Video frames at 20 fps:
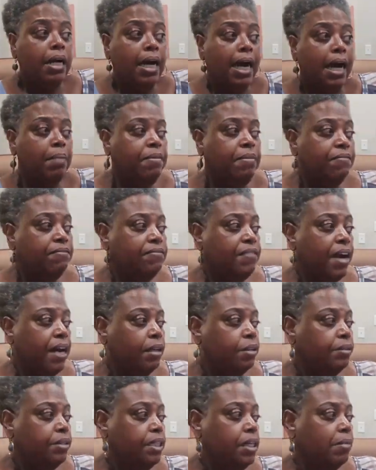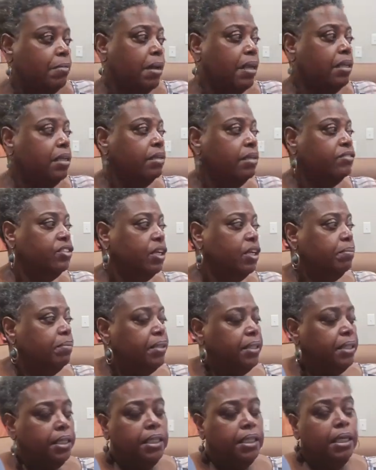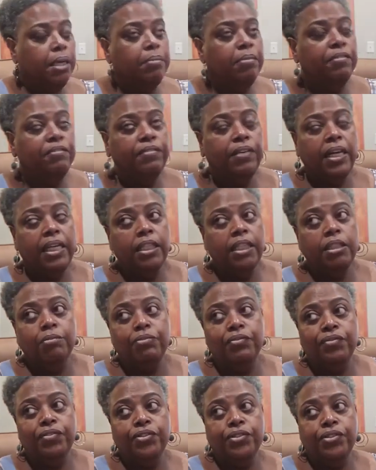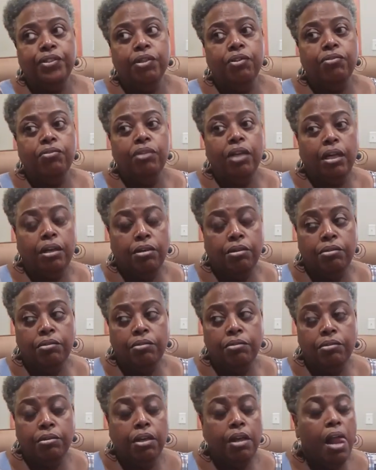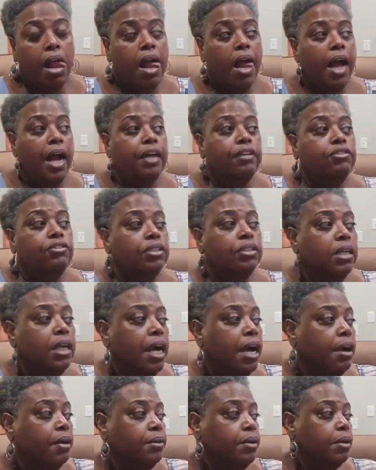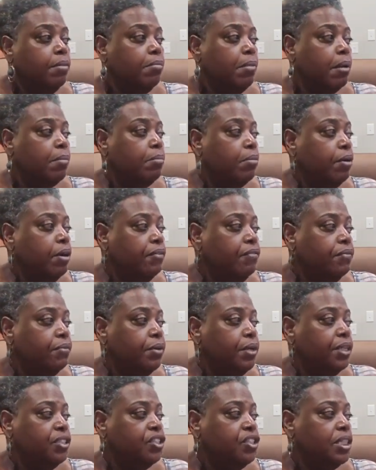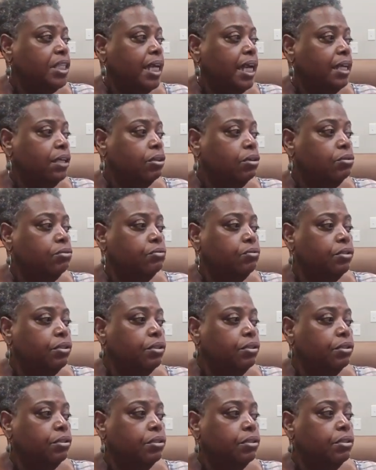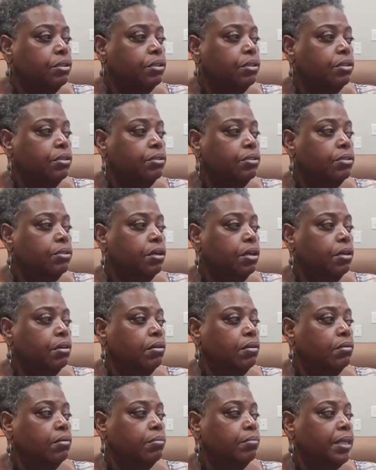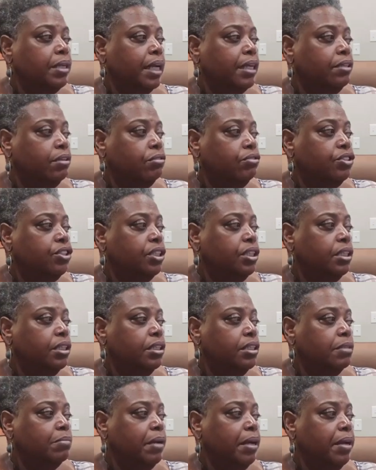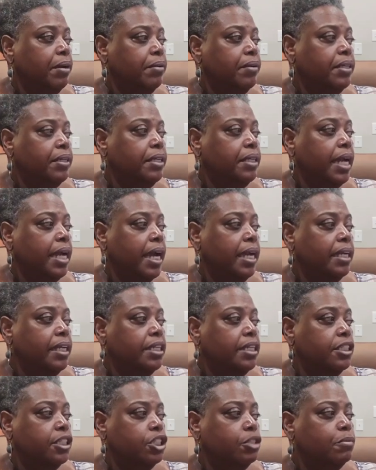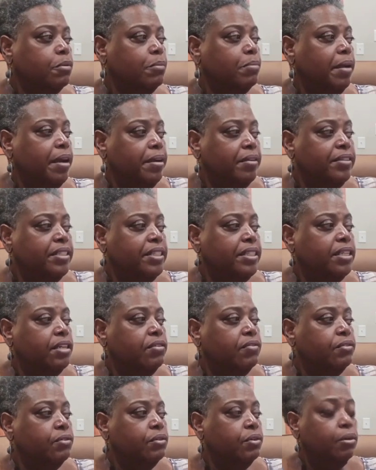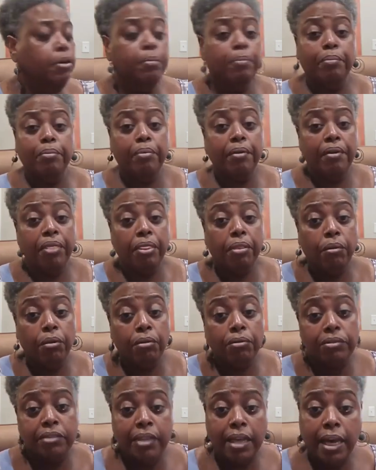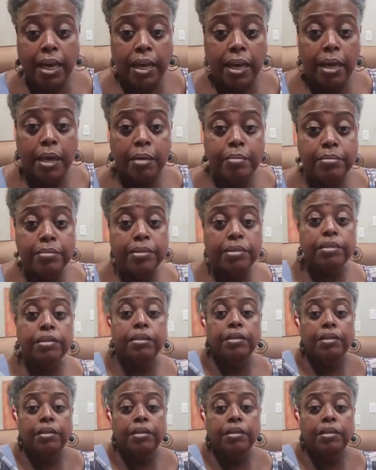I've been following him. I love John P. Key. I've been following him for so long. I used to call him my boyfriend, just like Luther, But I know John is married and he got kids. He's been married several times.